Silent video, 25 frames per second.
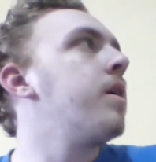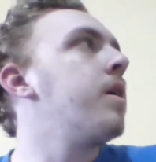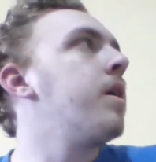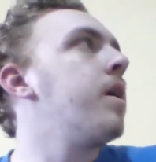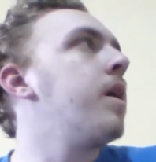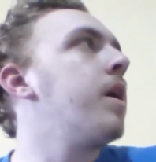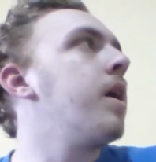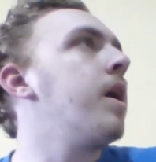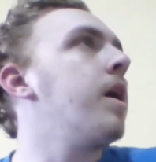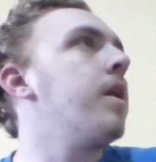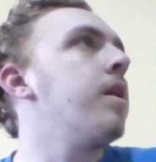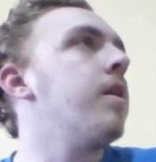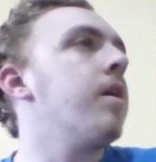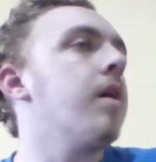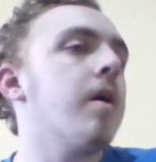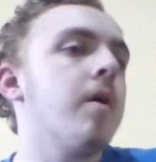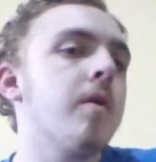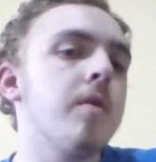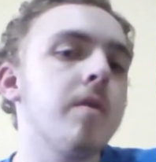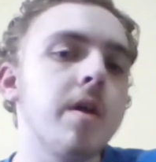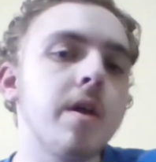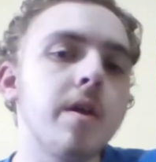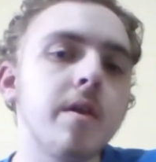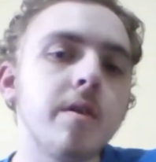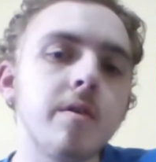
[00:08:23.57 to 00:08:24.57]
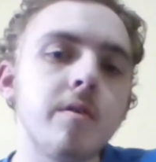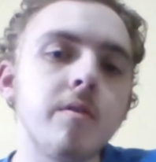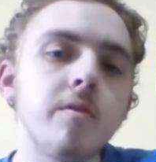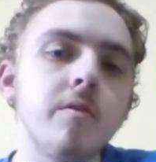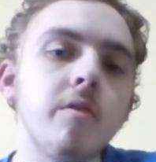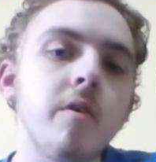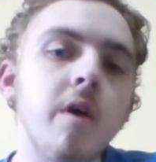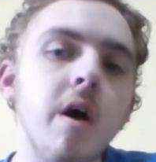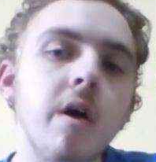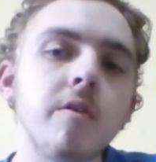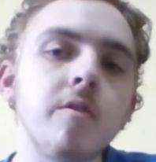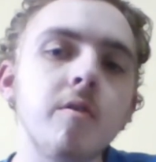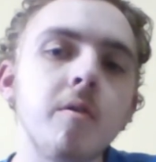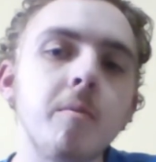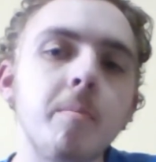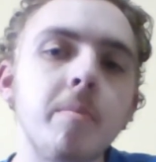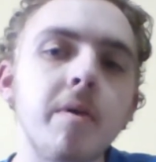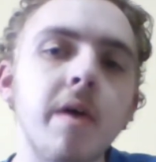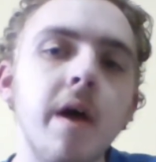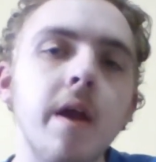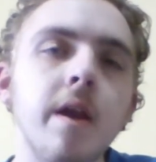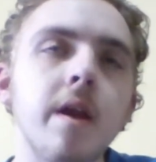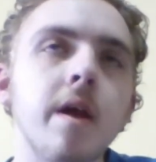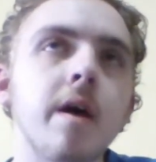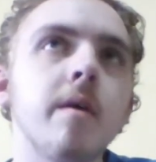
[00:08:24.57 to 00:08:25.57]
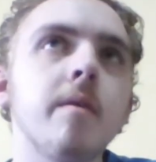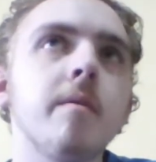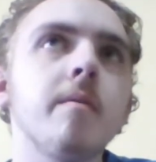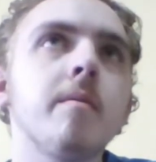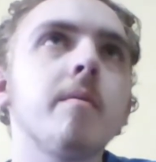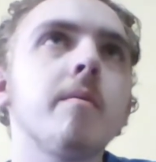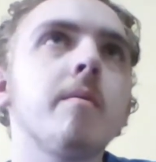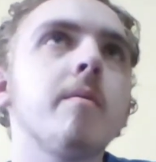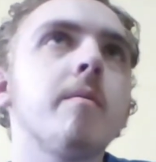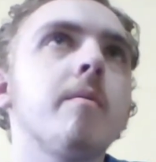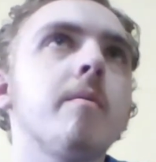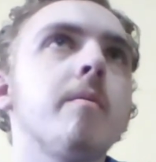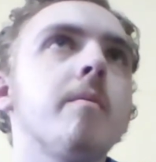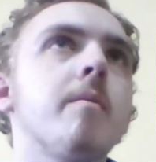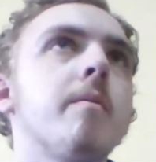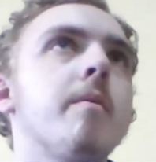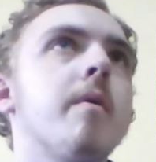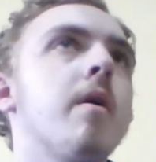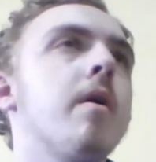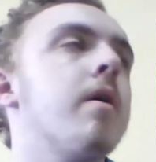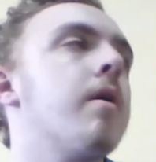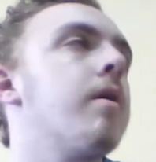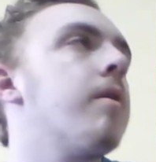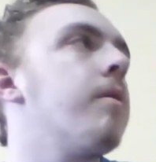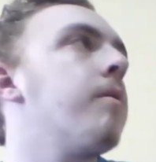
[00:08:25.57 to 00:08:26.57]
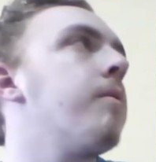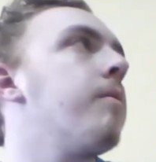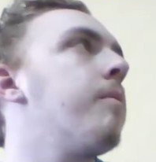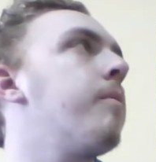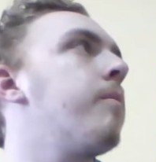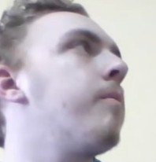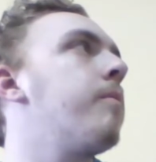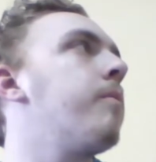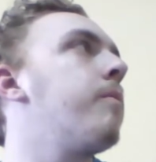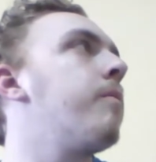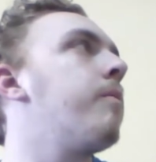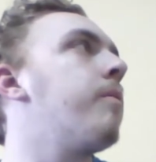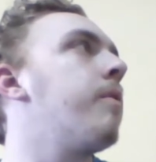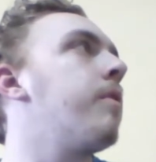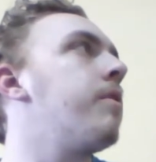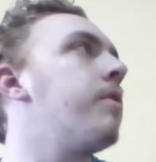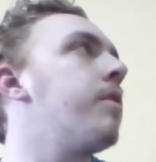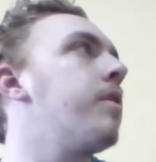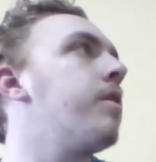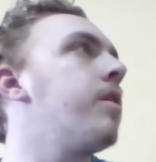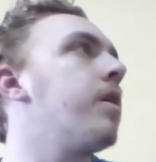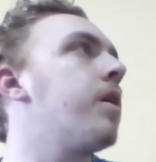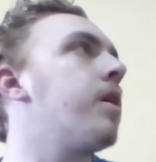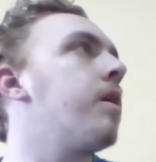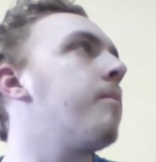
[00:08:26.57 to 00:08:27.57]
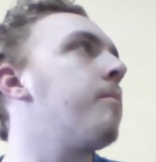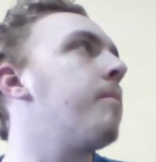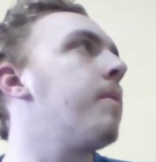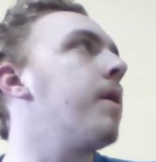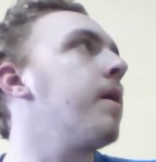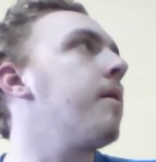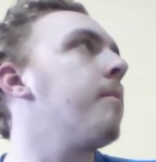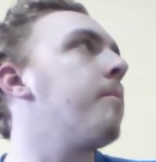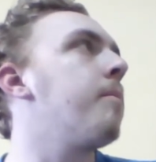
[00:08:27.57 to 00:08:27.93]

And only Nigel Planer wanted to come back,